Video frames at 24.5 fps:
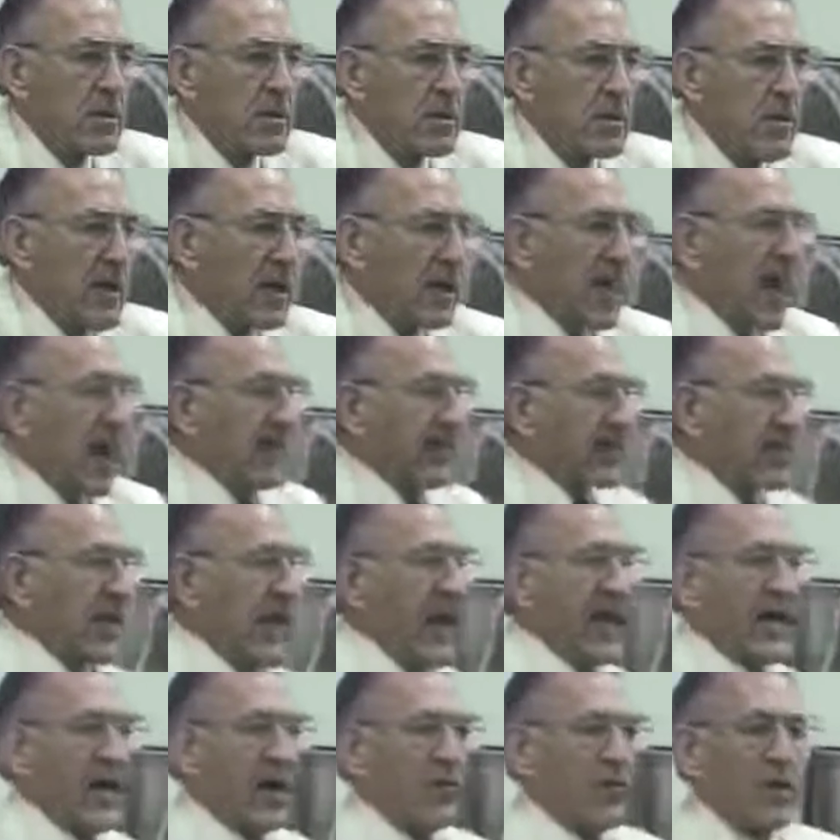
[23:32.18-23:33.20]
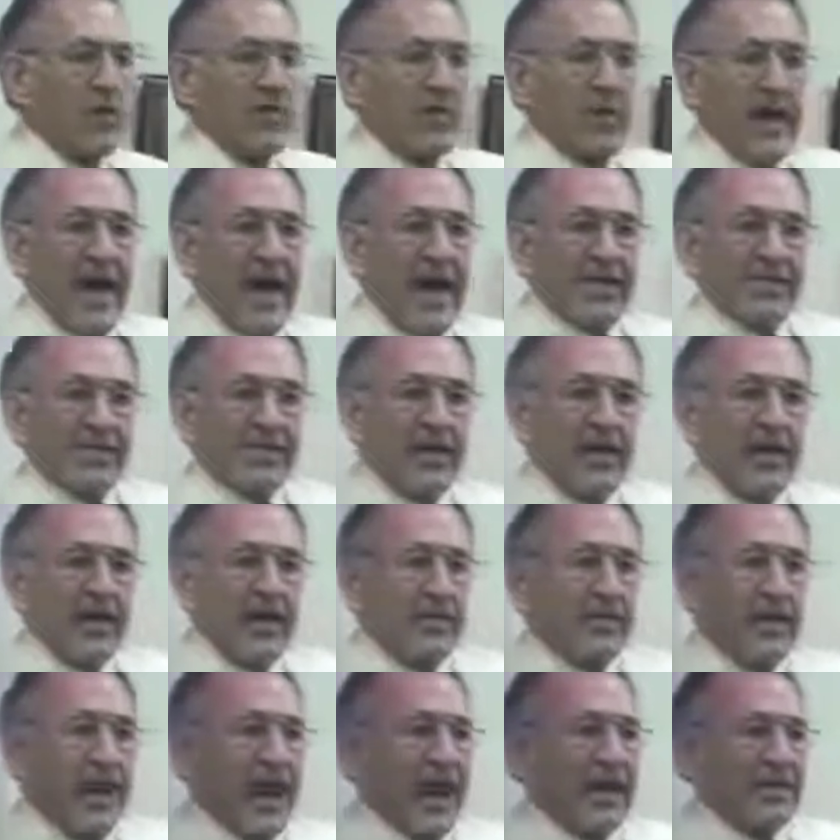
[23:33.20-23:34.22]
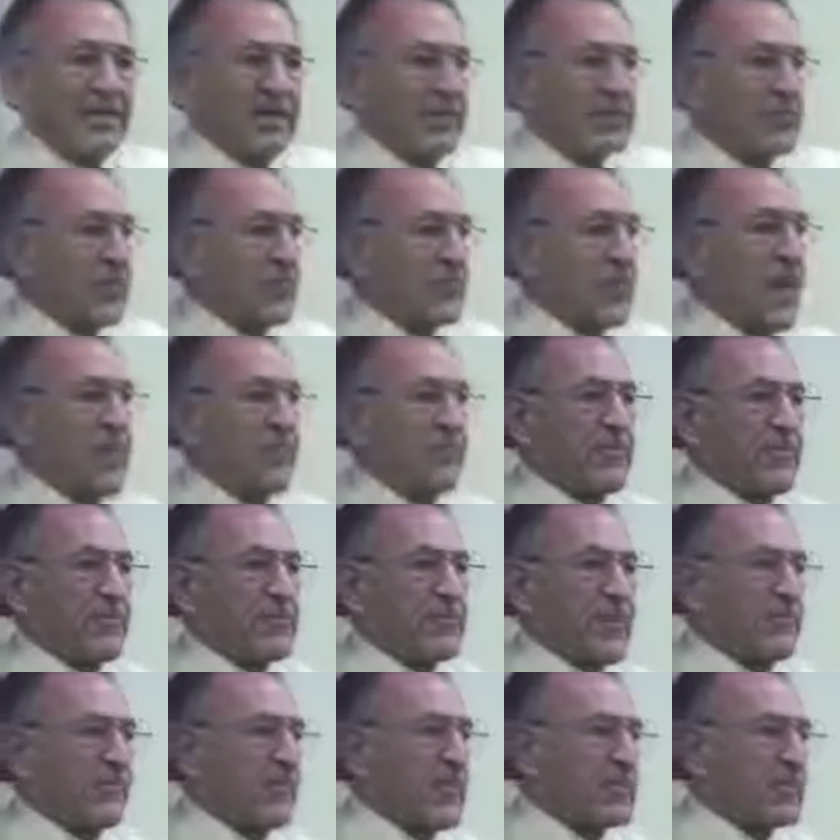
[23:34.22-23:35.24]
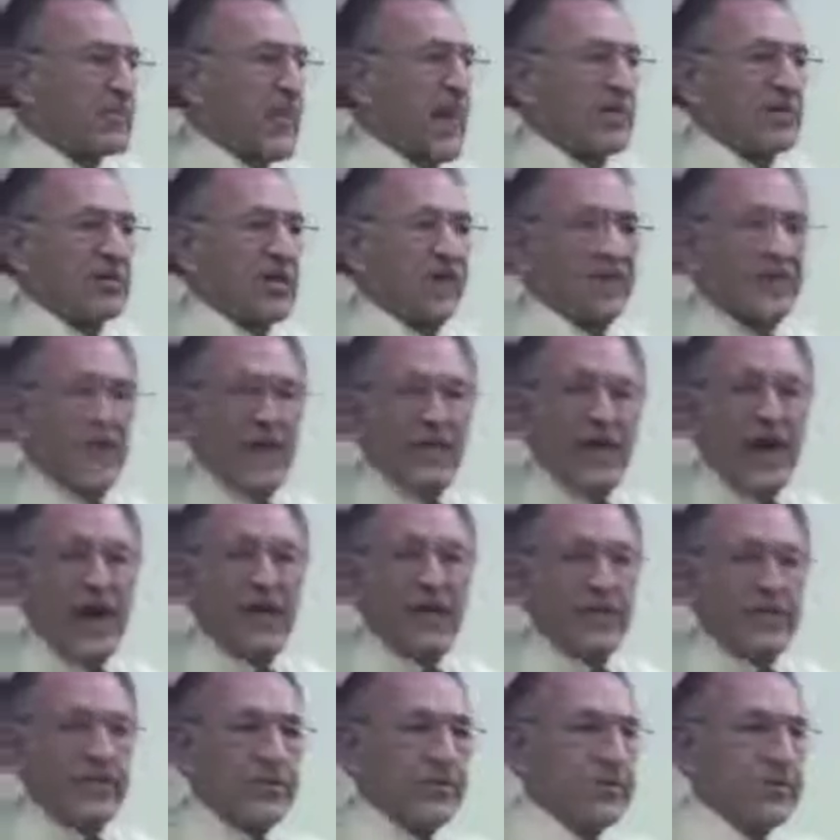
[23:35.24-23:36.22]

well, that's like a woman asking a man that's a rapist to protect her from rape.